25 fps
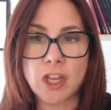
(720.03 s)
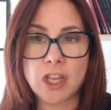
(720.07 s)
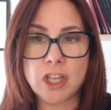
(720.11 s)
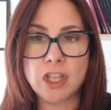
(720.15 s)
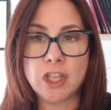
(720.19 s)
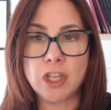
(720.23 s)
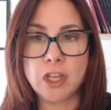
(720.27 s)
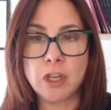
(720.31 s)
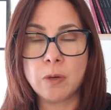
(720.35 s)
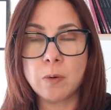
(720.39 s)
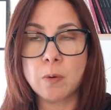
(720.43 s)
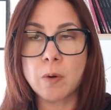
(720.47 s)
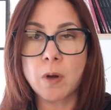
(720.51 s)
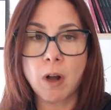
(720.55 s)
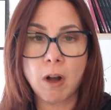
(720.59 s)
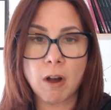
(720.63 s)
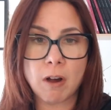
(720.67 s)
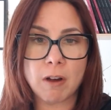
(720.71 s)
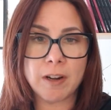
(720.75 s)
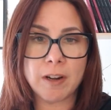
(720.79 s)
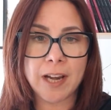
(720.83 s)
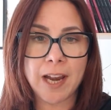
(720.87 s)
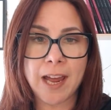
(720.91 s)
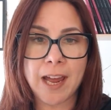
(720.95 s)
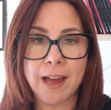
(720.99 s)
you
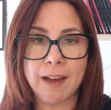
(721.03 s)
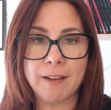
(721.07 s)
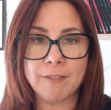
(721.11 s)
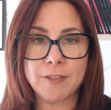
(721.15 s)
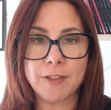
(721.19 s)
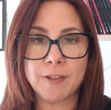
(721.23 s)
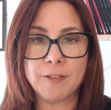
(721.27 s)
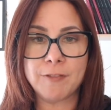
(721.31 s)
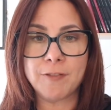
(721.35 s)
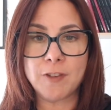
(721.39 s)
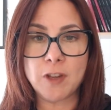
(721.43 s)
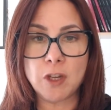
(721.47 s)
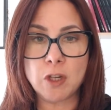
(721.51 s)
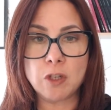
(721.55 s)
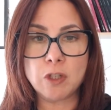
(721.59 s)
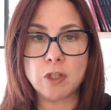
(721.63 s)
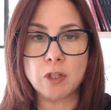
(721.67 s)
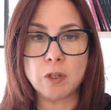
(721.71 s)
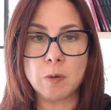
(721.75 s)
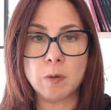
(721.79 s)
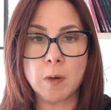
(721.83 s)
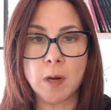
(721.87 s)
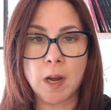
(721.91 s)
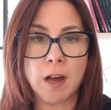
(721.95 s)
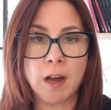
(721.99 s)
can't have the food
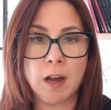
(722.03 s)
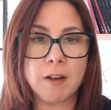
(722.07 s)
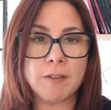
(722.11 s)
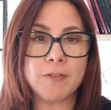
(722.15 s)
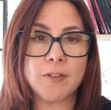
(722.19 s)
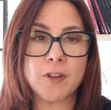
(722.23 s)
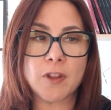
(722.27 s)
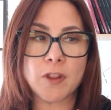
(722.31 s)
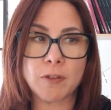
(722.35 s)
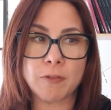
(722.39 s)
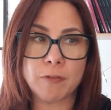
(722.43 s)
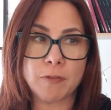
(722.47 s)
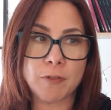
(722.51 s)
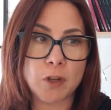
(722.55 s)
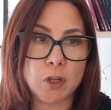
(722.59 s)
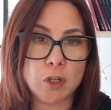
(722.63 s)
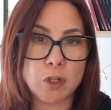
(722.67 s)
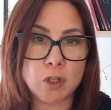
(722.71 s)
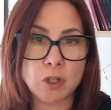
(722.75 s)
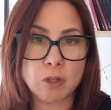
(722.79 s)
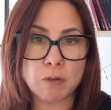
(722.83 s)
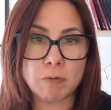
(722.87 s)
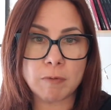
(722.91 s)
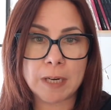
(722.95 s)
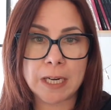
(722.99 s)
you love, the
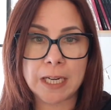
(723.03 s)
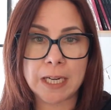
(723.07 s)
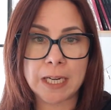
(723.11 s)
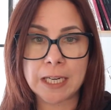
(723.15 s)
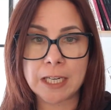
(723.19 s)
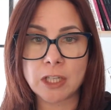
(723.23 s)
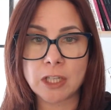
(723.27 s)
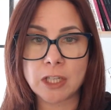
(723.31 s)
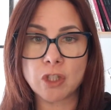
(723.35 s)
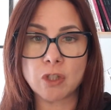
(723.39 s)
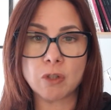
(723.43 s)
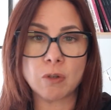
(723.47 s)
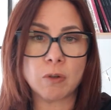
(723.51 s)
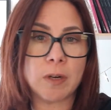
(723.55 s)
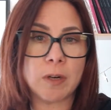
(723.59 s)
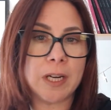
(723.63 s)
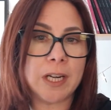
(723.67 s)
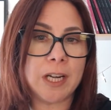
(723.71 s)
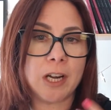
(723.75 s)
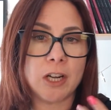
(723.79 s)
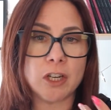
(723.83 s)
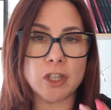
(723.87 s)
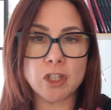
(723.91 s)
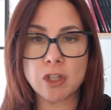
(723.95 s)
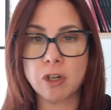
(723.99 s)
food you really enjoy,
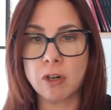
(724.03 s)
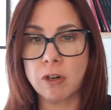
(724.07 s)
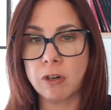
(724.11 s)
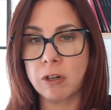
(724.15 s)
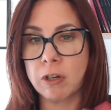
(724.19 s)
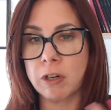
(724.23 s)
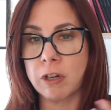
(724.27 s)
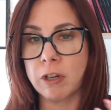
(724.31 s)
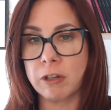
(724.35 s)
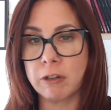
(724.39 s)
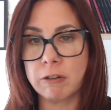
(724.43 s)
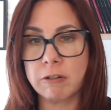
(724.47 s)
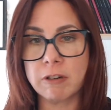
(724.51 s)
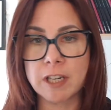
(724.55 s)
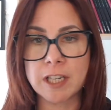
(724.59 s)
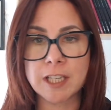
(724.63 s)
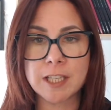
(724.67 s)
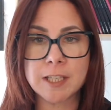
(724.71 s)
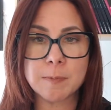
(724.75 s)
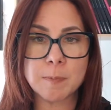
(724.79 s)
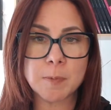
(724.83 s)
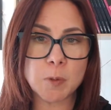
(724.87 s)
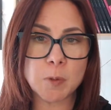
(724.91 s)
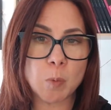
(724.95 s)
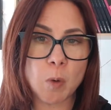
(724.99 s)
like chocolate,
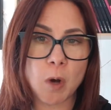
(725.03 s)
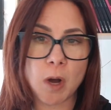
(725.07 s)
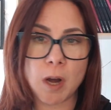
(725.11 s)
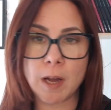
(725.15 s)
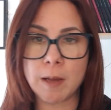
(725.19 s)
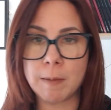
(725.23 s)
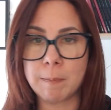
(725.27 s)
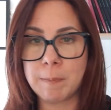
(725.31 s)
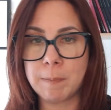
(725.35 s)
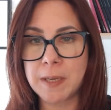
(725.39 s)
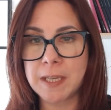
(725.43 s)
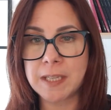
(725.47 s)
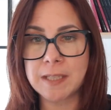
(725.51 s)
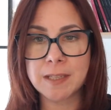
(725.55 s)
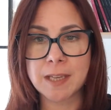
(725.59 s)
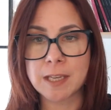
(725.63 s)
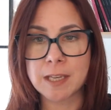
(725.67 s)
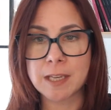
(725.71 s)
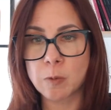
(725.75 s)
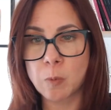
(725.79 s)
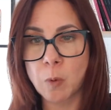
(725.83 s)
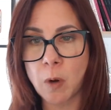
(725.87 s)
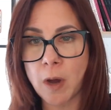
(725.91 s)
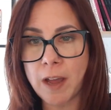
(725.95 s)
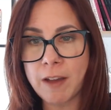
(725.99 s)
crisps, wine,
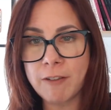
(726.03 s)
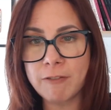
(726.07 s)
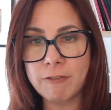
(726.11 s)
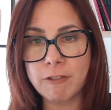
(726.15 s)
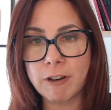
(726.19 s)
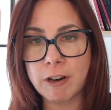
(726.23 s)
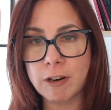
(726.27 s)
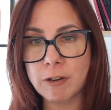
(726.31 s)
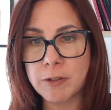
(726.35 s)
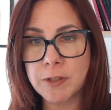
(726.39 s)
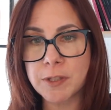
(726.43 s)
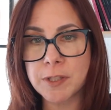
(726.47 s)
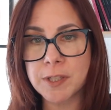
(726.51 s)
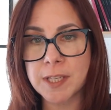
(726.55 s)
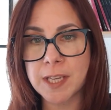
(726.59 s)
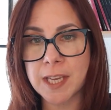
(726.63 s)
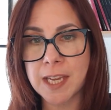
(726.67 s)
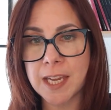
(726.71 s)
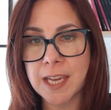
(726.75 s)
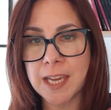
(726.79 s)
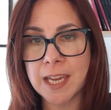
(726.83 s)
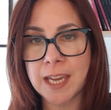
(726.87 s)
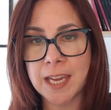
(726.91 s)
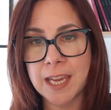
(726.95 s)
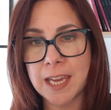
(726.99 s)
biscuits, whatever else
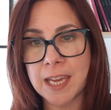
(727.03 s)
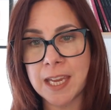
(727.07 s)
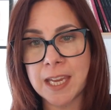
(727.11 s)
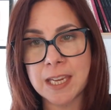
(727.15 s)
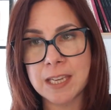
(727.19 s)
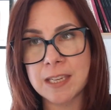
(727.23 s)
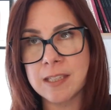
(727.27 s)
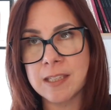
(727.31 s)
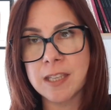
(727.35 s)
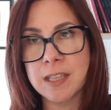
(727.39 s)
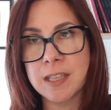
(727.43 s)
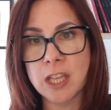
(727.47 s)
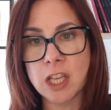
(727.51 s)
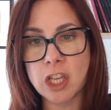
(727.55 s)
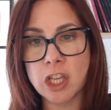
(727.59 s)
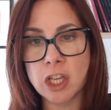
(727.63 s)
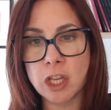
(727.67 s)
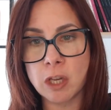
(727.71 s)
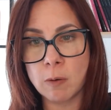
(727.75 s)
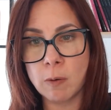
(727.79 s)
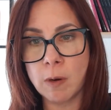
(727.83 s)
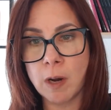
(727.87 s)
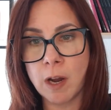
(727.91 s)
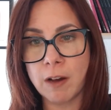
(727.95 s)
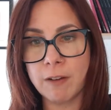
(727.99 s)
it is that
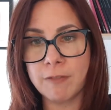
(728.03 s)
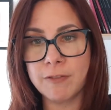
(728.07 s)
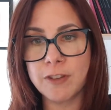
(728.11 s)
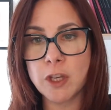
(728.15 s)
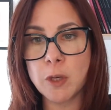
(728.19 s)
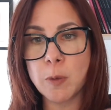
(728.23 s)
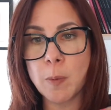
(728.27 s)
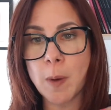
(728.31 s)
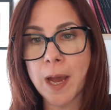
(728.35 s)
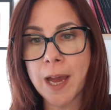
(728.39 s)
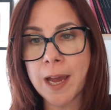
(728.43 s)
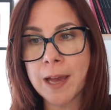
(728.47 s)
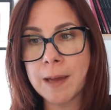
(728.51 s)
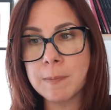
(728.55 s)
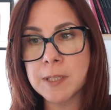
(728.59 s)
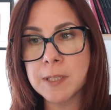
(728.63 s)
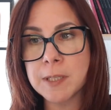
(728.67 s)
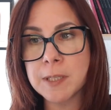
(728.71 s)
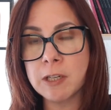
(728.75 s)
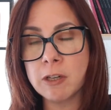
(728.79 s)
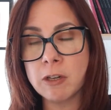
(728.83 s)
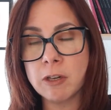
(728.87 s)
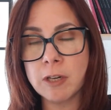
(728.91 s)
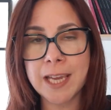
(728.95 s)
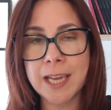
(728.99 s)
you love. You
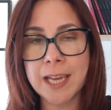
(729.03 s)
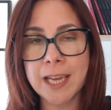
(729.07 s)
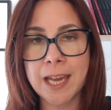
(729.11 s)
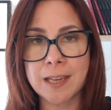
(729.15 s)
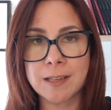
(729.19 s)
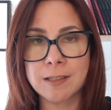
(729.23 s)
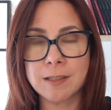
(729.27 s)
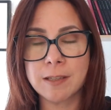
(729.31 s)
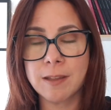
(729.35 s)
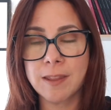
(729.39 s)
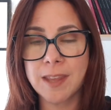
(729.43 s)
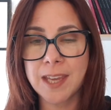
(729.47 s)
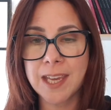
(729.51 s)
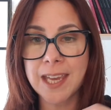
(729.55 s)
absolutely can. So